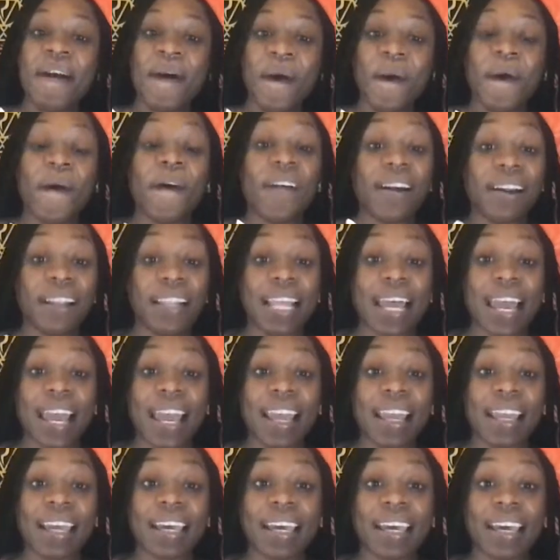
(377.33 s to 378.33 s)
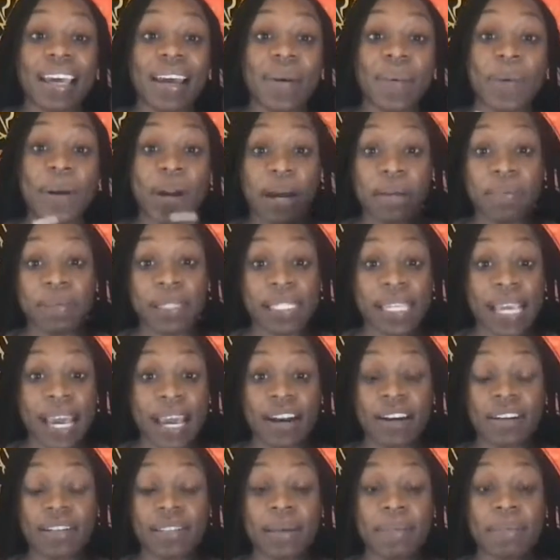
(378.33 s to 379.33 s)
or like we're upset
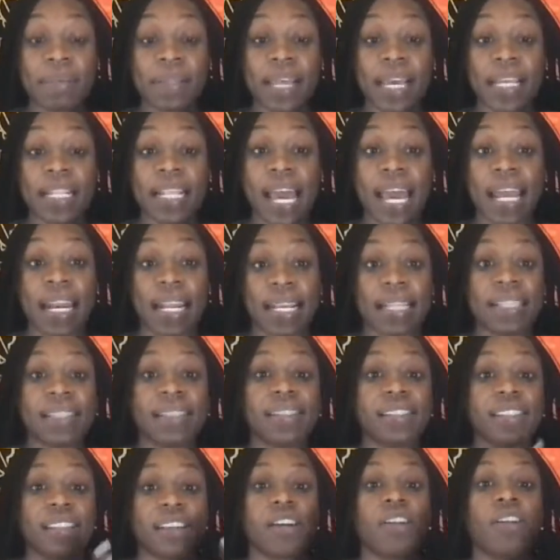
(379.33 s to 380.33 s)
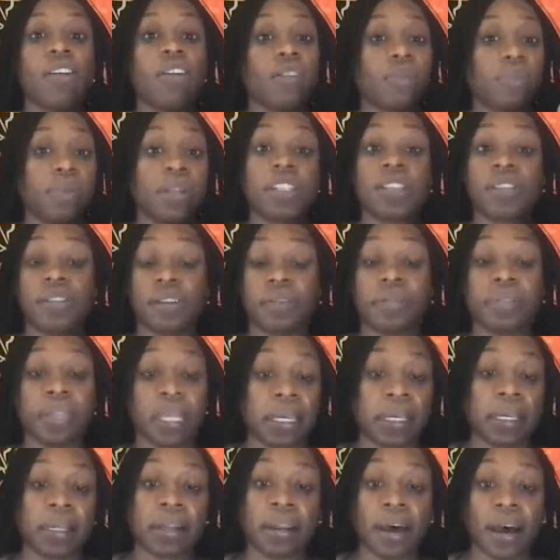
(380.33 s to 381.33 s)
or something like that, we're still
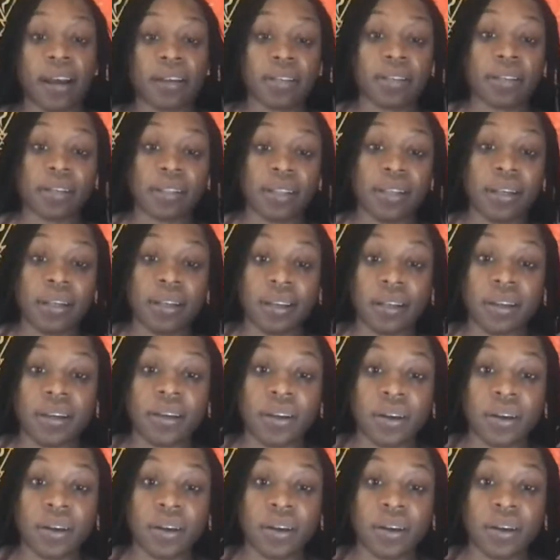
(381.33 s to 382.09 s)
thinking logically